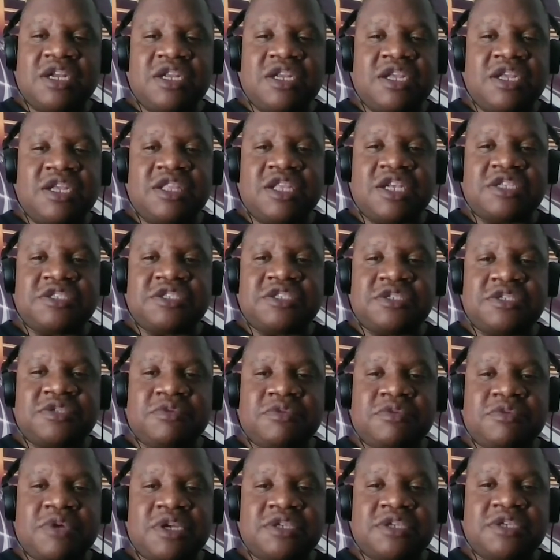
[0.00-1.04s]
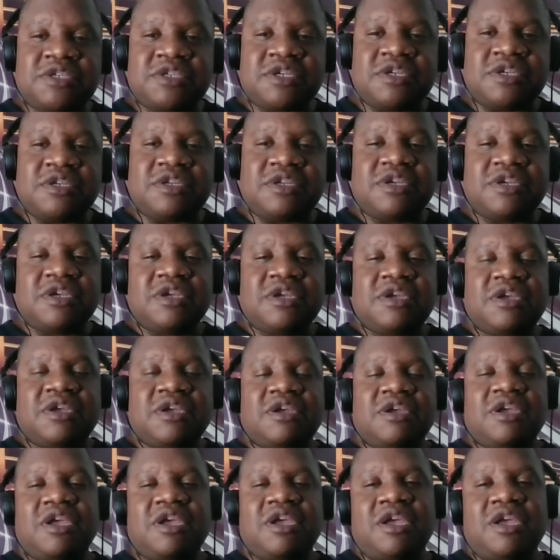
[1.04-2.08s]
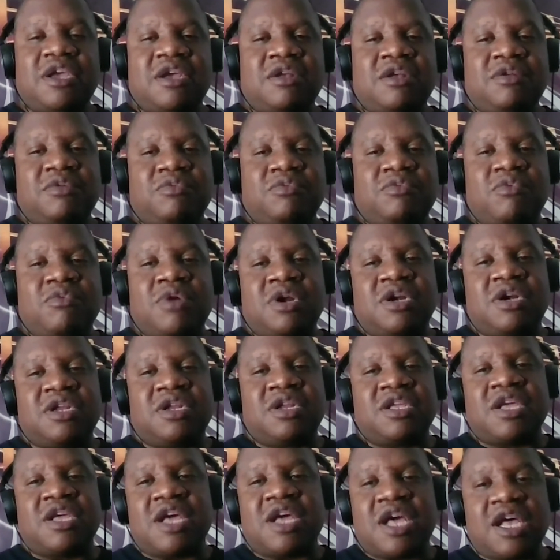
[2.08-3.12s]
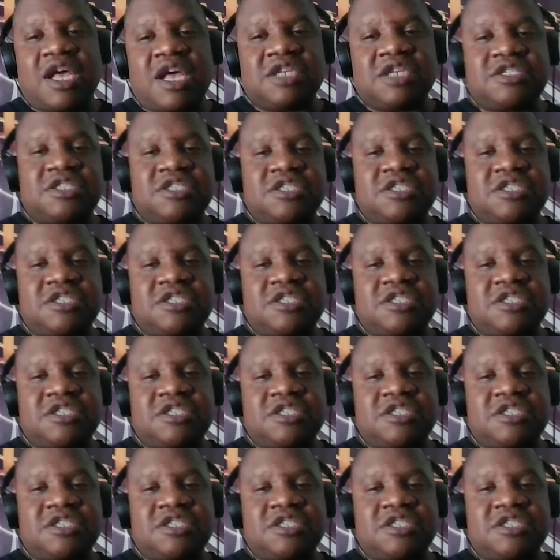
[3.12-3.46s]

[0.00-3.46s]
get that situation. And one of the guys,